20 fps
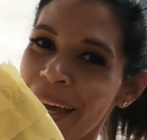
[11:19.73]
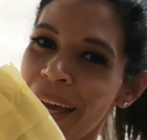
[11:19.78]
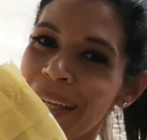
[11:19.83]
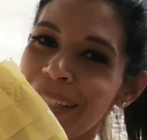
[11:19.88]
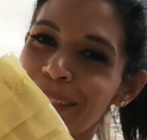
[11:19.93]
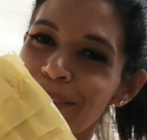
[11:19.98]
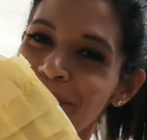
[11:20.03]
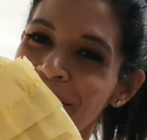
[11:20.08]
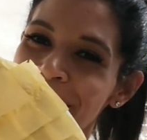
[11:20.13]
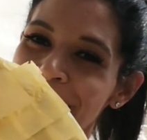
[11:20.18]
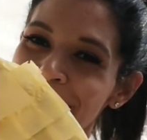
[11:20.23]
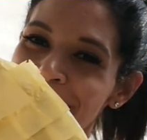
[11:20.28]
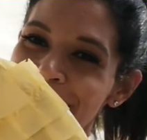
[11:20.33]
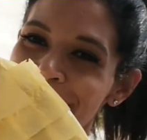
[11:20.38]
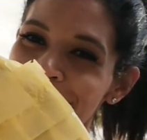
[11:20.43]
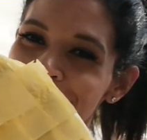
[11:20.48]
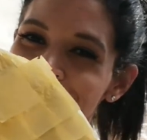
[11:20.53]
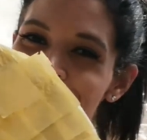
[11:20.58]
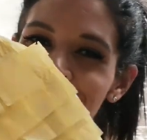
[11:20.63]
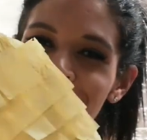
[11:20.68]
It's
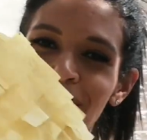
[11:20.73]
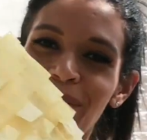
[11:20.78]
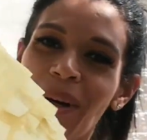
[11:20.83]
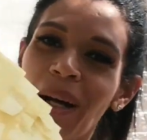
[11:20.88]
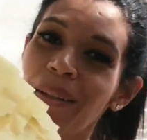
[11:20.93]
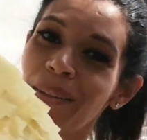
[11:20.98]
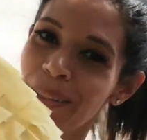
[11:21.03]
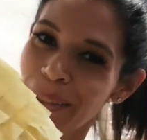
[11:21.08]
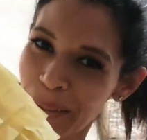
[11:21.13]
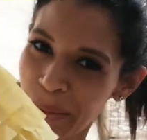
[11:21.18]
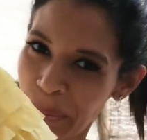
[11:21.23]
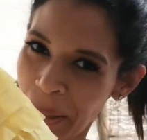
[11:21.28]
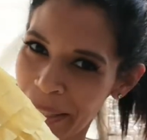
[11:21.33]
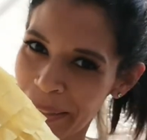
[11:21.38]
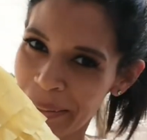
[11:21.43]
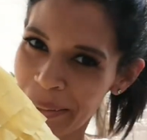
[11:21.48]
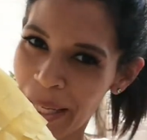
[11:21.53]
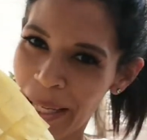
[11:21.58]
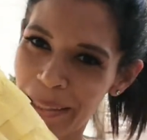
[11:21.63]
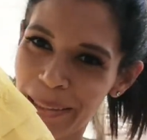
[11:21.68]
finished. Well, this
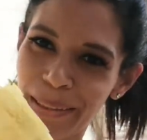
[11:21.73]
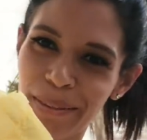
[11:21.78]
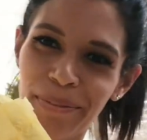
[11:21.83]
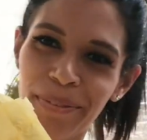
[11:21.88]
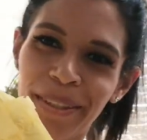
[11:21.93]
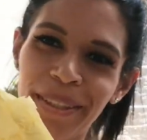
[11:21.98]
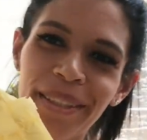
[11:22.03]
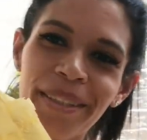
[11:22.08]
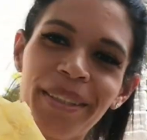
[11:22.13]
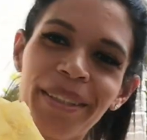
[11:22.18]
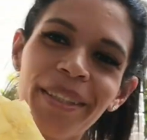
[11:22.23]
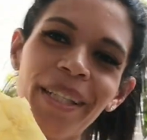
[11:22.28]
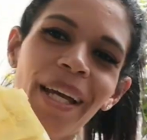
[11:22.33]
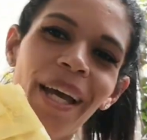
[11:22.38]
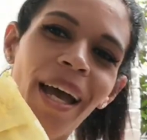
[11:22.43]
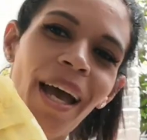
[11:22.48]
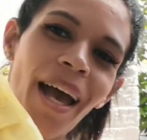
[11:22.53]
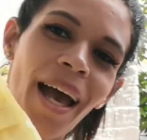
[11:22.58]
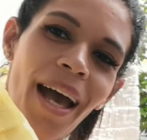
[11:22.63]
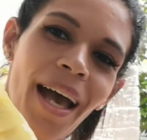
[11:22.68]
one side is finished,
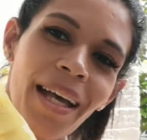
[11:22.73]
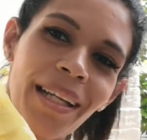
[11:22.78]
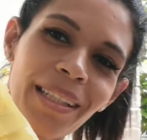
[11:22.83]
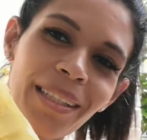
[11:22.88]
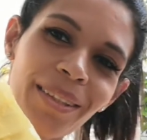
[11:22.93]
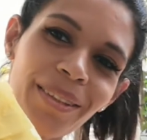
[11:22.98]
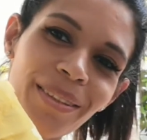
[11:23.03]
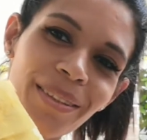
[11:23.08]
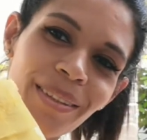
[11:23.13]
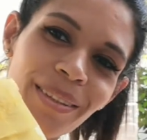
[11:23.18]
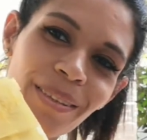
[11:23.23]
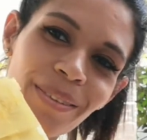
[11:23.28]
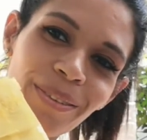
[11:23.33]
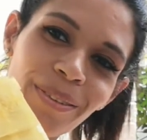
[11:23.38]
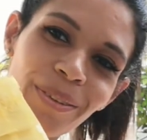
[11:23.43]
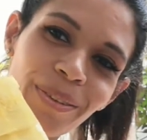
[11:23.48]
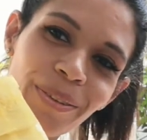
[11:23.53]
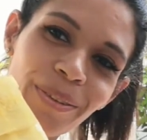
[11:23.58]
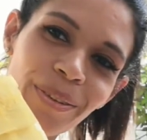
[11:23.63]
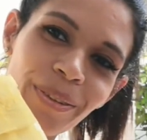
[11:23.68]
and it looks so
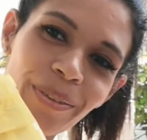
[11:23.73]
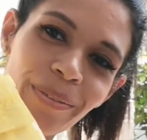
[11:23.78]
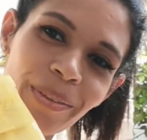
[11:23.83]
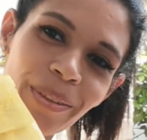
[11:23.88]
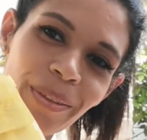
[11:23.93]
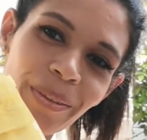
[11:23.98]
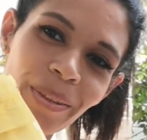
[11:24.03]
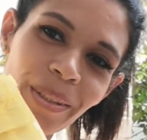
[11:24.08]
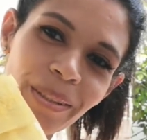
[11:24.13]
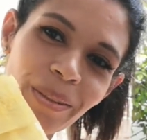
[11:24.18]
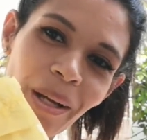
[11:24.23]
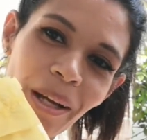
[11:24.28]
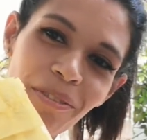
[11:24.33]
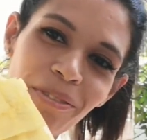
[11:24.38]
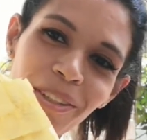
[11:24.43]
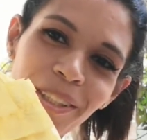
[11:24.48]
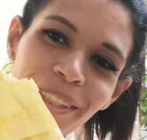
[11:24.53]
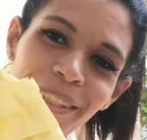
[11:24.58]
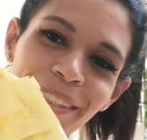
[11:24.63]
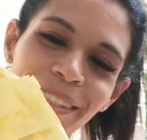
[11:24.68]
cool with all its
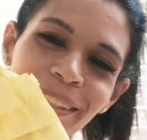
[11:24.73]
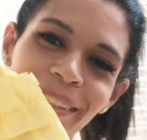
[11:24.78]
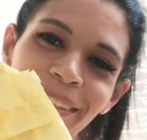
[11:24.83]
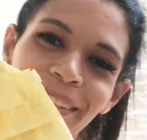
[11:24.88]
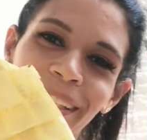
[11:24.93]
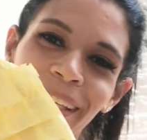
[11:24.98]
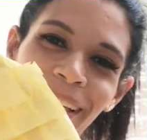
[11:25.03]
ruffles.